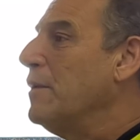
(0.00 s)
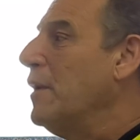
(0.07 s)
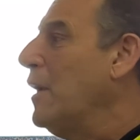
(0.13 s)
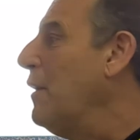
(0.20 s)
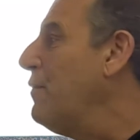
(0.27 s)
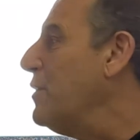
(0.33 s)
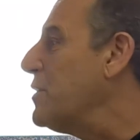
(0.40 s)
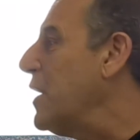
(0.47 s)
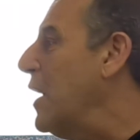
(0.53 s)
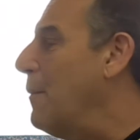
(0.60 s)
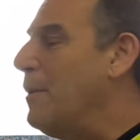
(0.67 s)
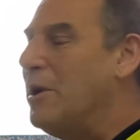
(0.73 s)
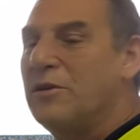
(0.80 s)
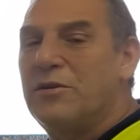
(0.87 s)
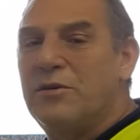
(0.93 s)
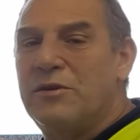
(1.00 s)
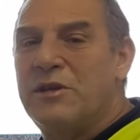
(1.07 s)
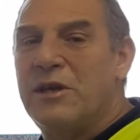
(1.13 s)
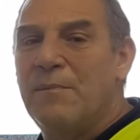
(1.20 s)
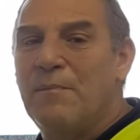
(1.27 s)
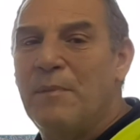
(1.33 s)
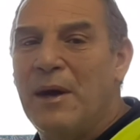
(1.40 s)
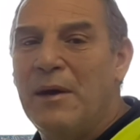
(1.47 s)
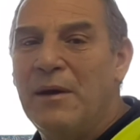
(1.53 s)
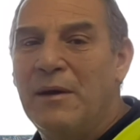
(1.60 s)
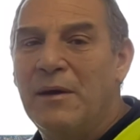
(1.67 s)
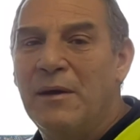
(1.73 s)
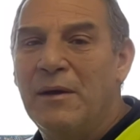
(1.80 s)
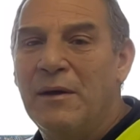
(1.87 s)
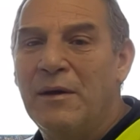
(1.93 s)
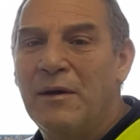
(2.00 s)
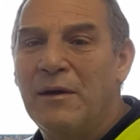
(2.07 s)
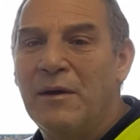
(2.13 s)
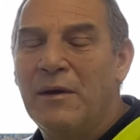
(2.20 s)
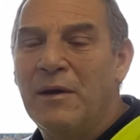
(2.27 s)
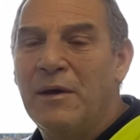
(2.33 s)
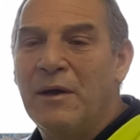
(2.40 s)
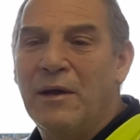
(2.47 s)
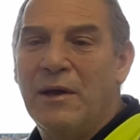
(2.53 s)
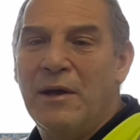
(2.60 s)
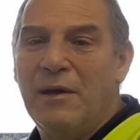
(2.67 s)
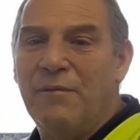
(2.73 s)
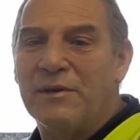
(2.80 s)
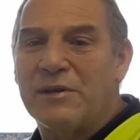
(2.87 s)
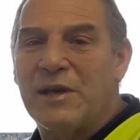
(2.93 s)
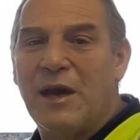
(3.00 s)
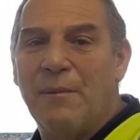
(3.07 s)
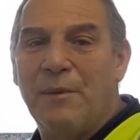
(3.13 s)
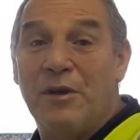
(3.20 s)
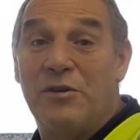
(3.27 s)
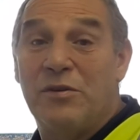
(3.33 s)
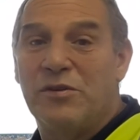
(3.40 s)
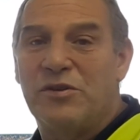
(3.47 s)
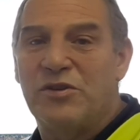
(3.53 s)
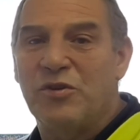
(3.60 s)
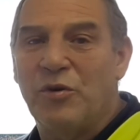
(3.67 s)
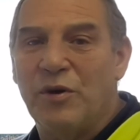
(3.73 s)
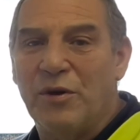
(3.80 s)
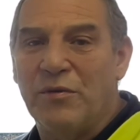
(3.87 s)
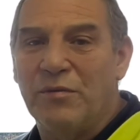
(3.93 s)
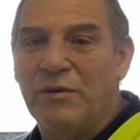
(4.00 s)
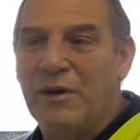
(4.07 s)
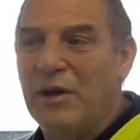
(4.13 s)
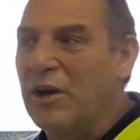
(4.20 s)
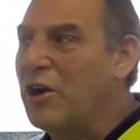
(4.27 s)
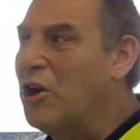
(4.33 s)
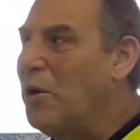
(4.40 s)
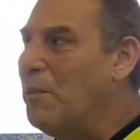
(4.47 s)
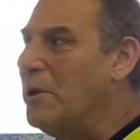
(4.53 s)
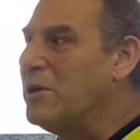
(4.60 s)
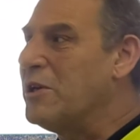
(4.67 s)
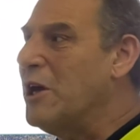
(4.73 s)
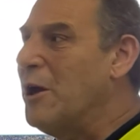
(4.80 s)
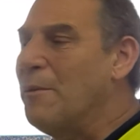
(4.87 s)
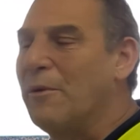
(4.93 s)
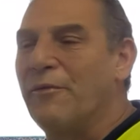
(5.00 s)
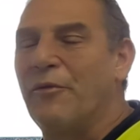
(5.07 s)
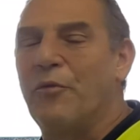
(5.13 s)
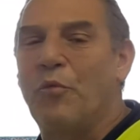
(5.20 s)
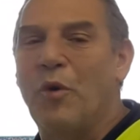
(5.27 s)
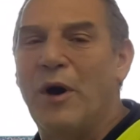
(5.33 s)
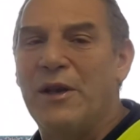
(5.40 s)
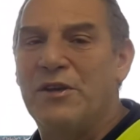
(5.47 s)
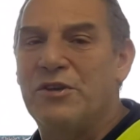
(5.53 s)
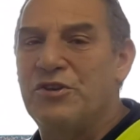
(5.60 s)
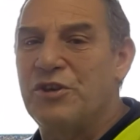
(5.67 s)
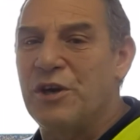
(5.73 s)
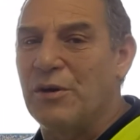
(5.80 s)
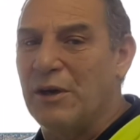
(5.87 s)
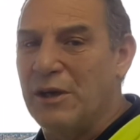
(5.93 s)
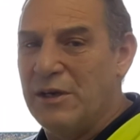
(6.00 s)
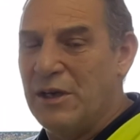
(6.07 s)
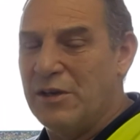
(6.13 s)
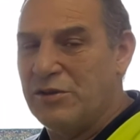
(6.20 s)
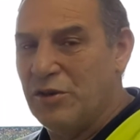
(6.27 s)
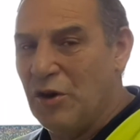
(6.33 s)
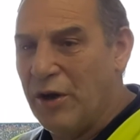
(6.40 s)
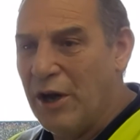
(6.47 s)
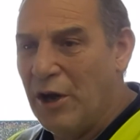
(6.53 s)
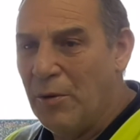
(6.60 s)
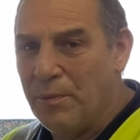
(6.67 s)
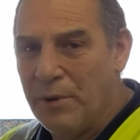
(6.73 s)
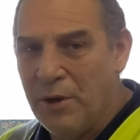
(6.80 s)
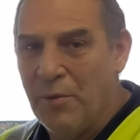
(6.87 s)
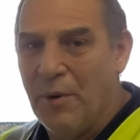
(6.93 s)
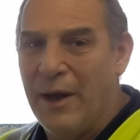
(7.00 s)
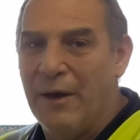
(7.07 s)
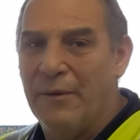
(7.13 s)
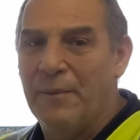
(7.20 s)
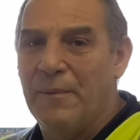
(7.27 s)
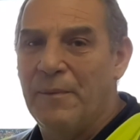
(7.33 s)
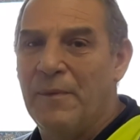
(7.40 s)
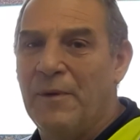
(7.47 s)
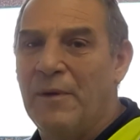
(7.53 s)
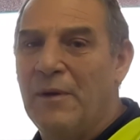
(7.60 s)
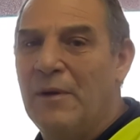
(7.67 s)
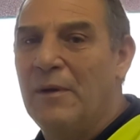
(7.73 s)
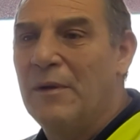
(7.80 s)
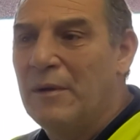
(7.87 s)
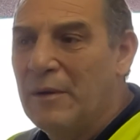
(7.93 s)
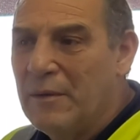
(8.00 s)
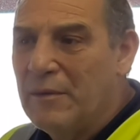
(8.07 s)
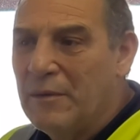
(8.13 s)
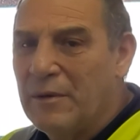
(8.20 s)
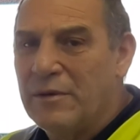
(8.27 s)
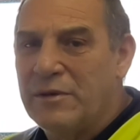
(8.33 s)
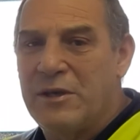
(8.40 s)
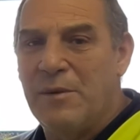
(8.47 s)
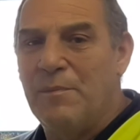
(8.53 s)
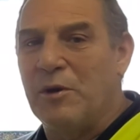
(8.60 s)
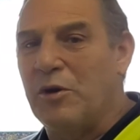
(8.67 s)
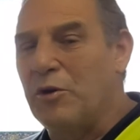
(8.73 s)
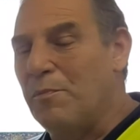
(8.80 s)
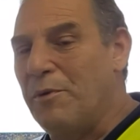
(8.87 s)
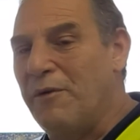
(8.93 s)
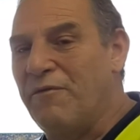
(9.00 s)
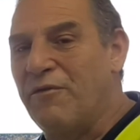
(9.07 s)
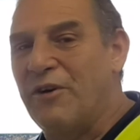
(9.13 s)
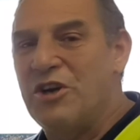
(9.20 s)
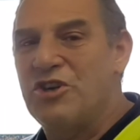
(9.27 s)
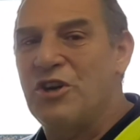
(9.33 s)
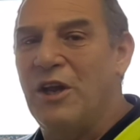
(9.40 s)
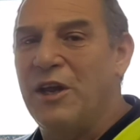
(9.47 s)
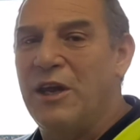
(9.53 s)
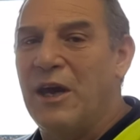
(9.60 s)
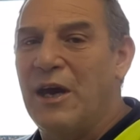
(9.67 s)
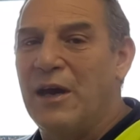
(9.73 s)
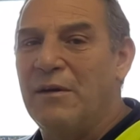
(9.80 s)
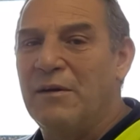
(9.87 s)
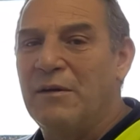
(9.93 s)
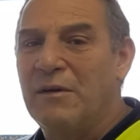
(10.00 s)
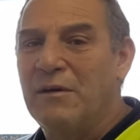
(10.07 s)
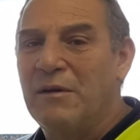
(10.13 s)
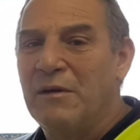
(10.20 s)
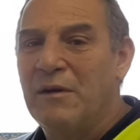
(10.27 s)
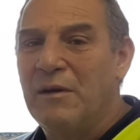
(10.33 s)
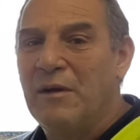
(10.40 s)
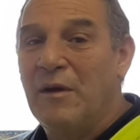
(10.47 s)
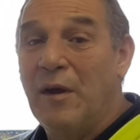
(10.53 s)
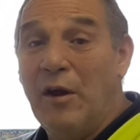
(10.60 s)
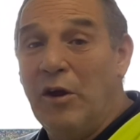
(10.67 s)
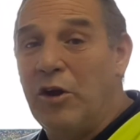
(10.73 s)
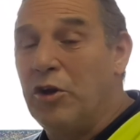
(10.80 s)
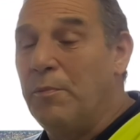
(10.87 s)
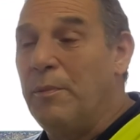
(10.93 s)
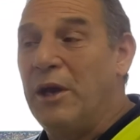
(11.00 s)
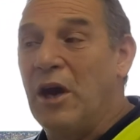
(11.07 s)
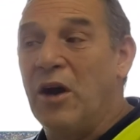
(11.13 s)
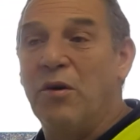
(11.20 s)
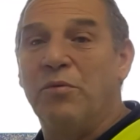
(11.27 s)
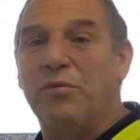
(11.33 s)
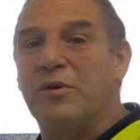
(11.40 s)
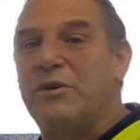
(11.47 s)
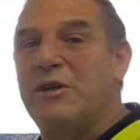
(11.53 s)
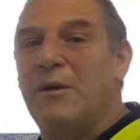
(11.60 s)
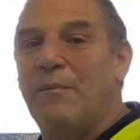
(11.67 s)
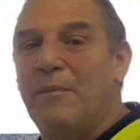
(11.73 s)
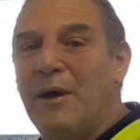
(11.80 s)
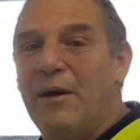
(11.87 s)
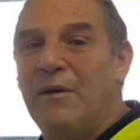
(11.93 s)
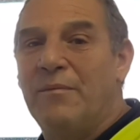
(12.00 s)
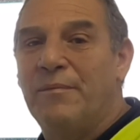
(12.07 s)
If it's coming to timber, if it's coming to soil, a common table of weights generally does not help you out. Timber could be freshly cut, it could be old timber.